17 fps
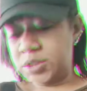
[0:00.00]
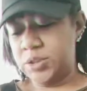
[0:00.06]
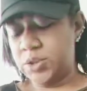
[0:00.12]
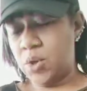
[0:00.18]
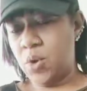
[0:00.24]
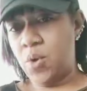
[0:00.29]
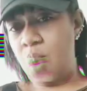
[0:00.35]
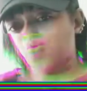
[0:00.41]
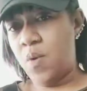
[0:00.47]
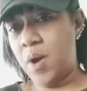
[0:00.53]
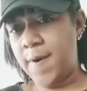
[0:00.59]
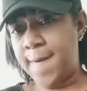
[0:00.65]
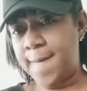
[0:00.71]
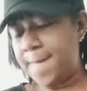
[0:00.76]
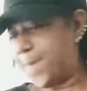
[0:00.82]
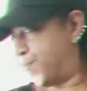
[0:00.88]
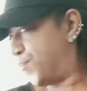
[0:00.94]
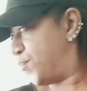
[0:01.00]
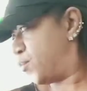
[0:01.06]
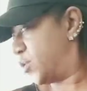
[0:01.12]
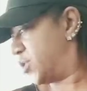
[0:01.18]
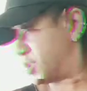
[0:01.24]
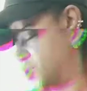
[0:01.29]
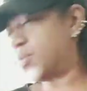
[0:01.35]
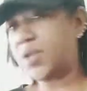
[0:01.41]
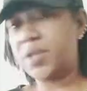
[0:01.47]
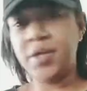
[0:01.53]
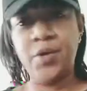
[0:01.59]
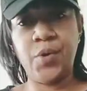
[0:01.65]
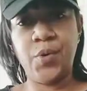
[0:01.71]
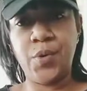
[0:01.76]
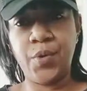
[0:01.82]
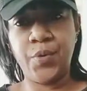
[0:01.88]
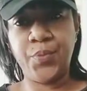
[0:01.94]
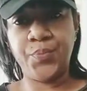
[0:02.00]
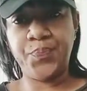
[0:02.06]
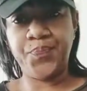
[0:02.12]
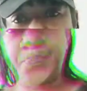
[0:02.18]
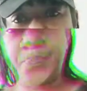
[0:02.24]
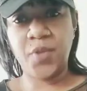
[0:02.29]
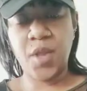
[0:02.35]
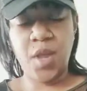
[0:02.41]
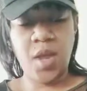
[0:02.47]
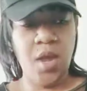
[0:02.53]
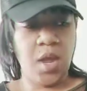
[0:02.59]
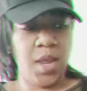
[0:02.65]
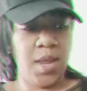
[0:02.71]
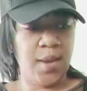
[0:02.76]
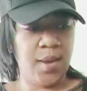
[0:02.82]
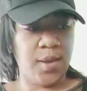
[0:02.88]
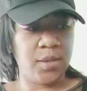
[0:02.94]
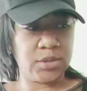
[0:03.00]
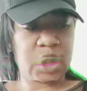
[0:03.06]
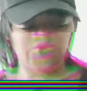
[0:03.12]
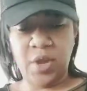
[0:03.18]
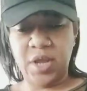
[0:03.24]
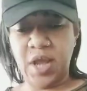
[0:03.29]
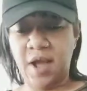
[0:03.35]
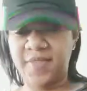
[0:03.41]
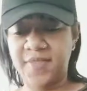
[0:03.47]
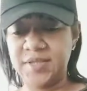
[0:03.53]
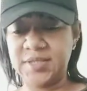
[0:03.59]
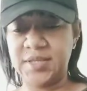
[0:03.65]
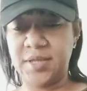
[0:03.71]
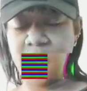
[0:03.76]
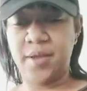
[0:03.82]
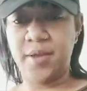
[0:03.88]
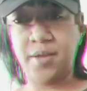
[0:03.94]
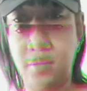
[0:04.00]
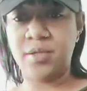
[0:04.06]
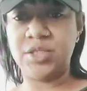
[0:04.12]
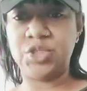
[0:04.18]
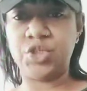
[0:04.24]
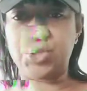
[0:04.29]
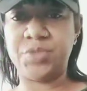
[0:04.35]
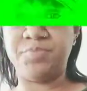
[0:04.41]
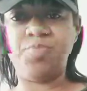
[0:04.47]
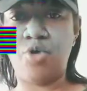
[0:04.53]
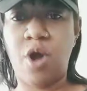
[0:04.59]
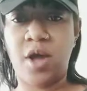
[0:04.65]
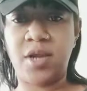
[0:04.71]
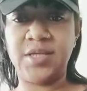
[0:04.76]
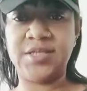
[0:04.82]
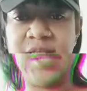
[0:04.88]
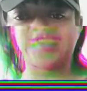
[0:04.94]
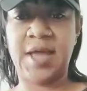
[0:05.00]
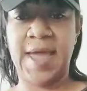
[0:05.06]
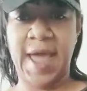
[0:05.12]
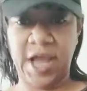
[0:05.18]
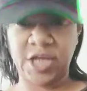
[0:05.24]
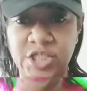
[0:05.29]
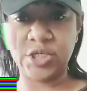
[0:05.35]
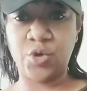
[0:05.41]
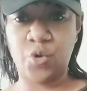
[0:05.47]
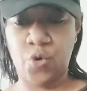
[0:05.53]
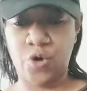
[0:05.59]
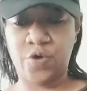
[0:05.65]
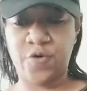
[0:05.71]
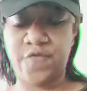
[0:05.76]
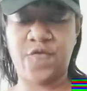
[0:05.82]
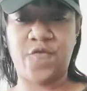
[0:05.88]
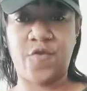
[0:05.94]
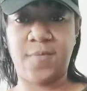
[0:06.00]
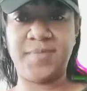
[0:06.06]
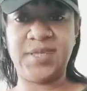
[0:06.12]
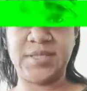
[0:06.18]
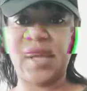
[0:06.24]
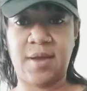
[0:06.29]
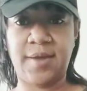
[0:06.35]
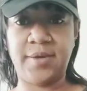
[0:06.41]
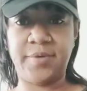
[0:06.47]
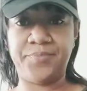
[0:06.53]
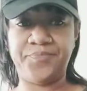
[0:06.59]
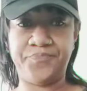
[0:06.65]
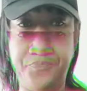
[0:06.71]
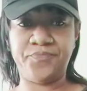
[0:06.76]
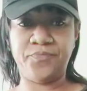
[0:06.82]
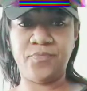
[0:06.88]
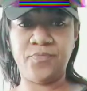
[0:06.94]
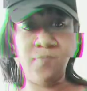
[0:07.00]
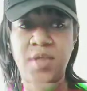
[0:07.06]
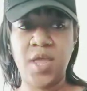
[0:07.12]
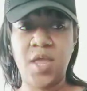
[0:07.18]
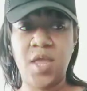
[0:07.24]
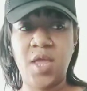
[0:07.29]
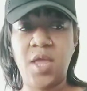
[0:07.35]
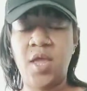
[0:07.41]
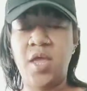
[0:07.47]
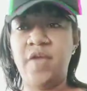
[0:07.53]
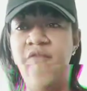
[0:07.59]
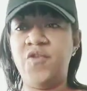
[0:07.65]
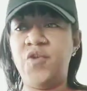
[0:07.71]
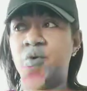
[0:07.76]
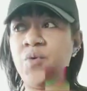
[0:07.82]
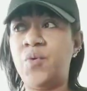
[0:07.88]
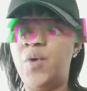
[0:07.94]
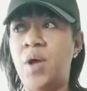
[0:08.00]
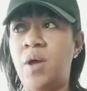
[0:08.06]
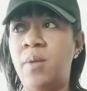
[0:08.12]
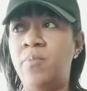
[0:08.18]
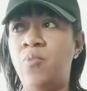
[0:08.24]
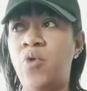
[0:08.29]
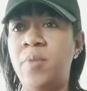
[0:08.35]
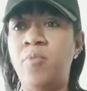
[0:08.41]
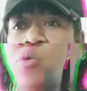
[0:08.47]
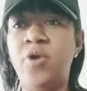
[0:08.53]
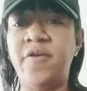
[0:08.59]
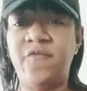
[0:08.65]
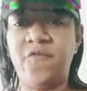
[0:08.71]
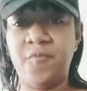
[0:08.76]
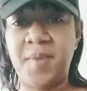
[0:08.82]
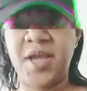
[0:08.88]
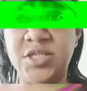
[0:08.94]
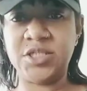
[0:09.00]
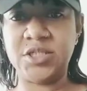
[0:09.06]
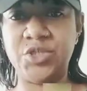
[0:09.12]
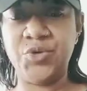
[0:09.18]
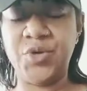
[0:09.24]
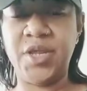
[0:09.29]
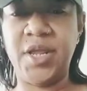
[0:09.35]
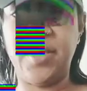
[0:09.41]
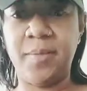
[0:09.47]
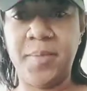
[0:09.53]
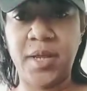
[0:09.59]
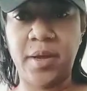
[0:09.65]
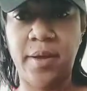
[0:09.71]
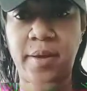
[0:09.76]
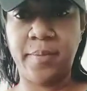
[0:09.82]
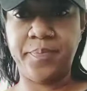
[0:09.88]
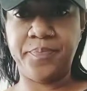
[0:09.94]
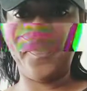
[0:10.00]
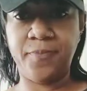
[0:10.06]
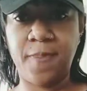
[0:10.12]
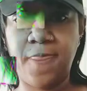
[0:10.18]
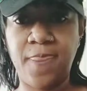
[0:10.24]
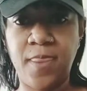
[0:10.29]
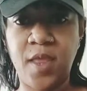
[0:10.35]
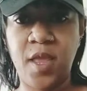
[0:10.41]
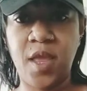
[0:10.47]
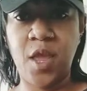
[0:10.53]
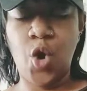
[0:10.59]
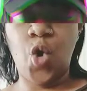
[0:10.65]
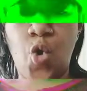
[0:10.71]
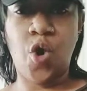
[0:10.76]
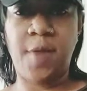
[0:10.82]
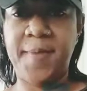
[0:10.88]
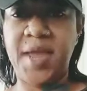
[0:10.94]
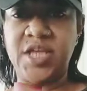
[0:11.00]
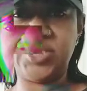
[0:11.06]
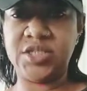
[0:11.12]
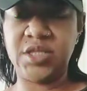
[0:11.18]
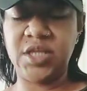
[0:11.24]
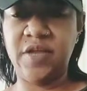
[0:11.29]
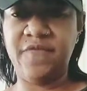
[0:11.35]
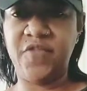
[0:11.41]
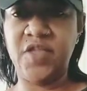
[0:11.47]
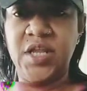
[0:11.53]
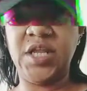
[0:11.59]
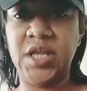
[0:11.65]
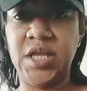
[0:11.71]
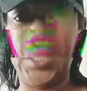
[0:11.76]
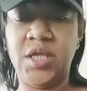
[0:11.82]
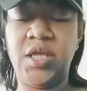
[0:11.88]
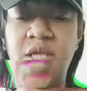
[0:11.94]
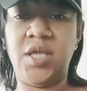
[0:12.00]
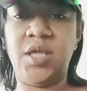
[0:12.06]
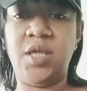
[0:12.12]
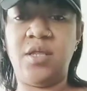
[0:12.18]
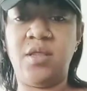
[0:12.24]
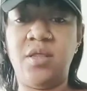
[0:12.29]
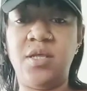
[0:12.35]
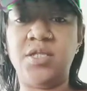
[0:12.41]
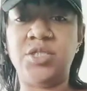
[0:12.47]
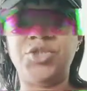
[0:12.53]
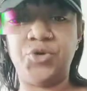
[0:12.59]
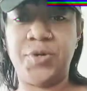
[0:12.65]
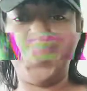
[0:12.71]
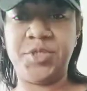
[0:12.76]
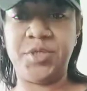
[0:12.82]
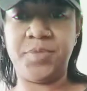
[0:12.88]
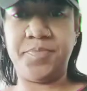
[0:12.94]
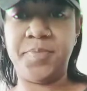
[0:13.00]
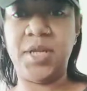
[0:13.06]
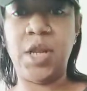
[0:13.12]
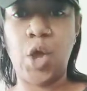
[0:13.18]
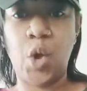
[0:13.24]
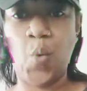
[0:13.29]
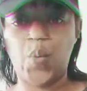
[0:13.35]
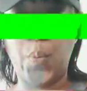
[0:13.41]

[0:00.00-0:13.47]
So, um, which is really cool. And so I got this in. These are some products that I actually ordered from the site. If you um, want more information, you can hit me up, or I may just leave the link in the description below.